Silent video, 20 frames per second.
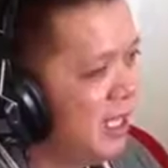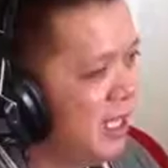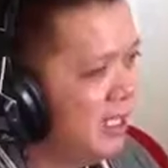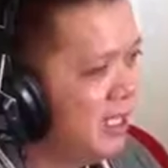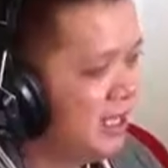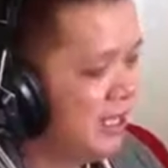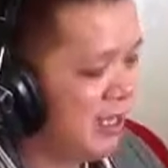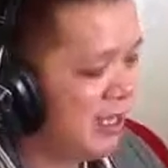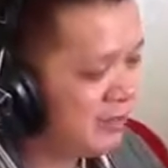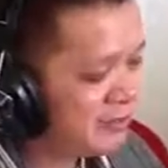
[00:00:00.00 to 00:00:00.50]
And
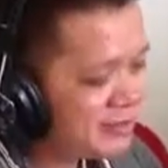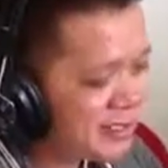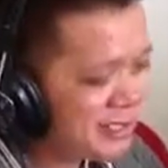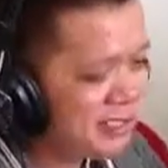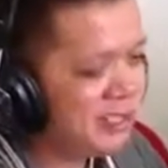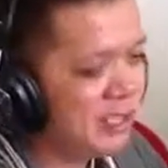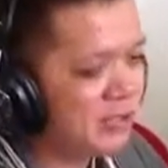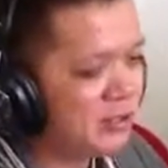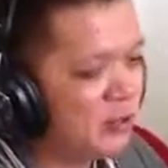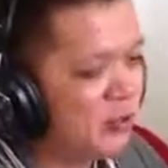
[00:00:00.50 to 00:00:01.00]
then
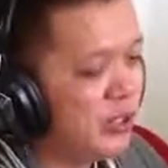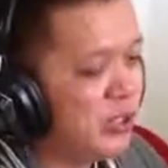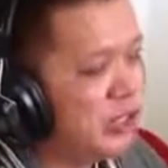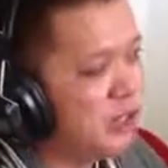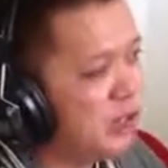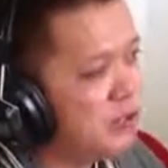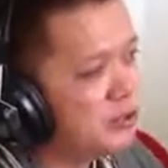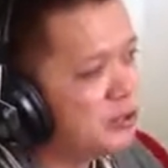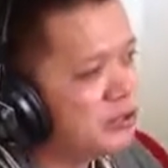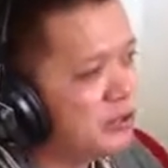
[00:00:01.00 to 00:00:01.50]
after that, we
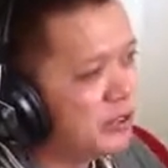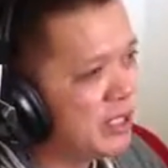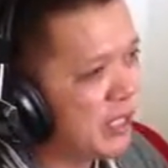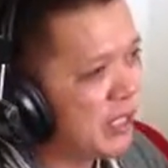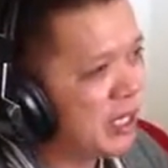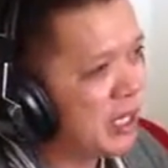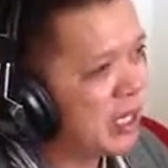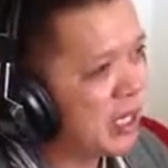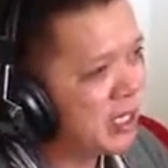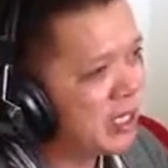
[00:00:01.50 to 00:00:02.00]
go to
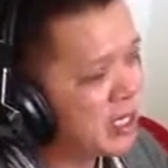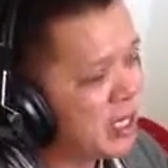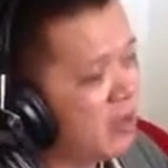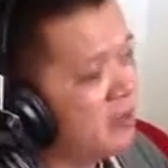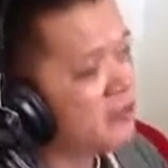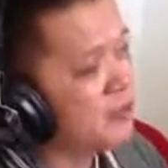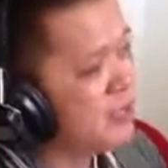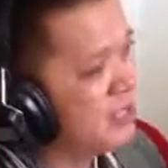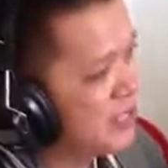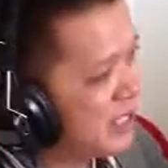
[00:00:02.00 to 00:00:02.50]
the
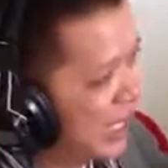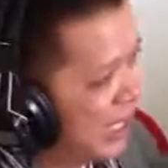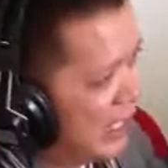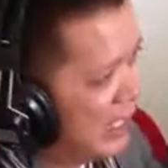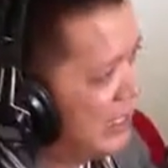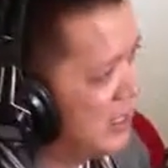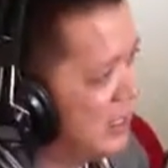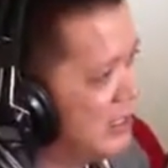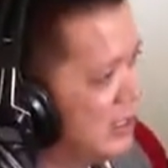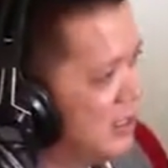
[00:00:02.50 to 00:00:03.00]

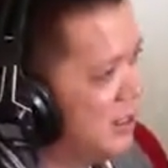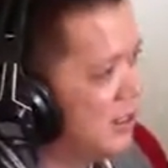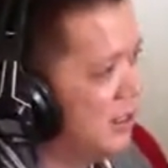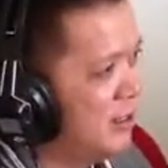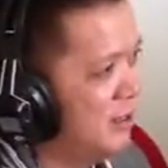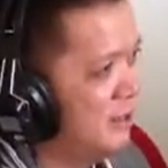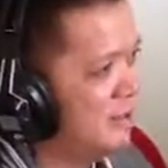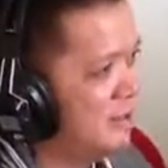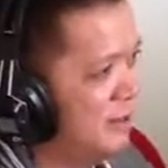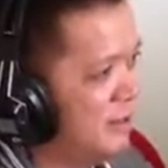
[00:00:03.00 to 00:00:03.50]
countryside
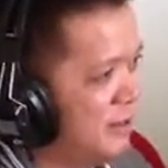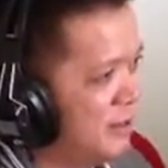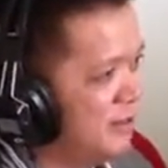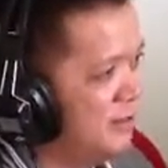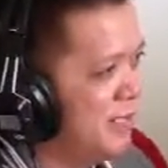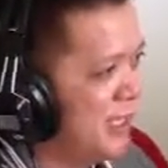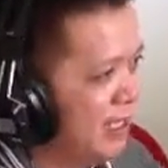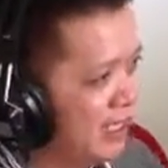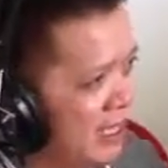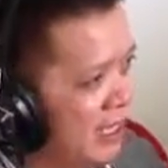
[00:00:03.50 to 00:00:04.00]
of
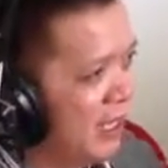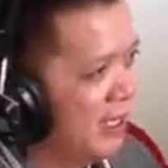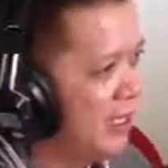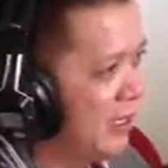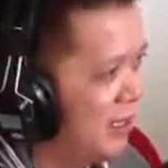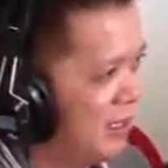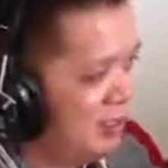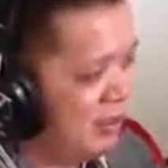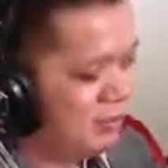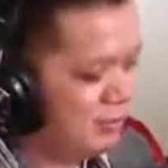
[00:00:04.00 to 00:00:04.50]
Manila.
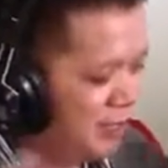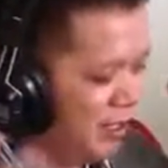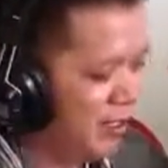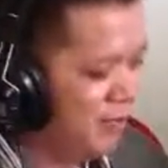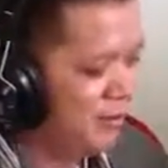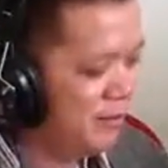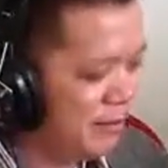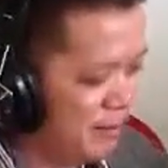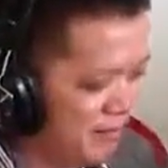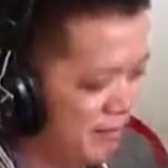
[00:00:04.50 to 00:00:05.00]
Yes. Of,
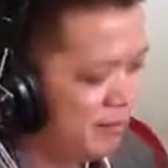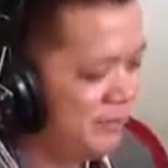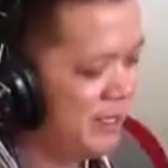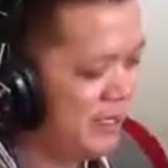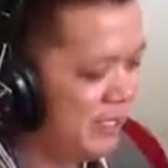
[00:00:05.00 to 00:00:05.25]
of, of